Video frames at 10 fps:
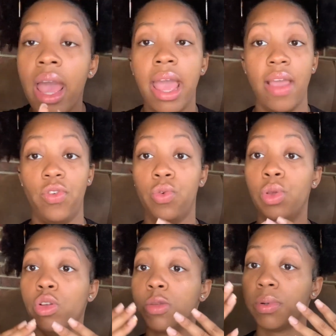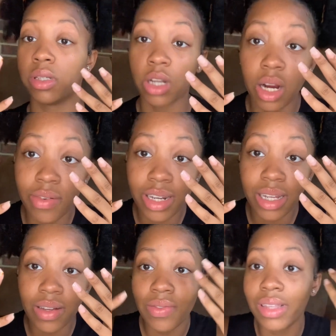If you use
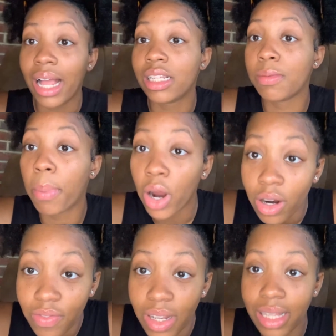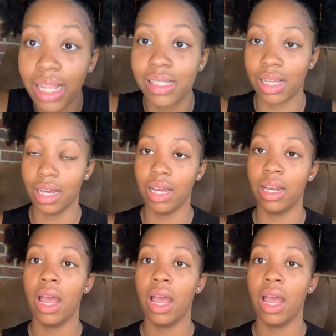preservative, that's perfect, that's good.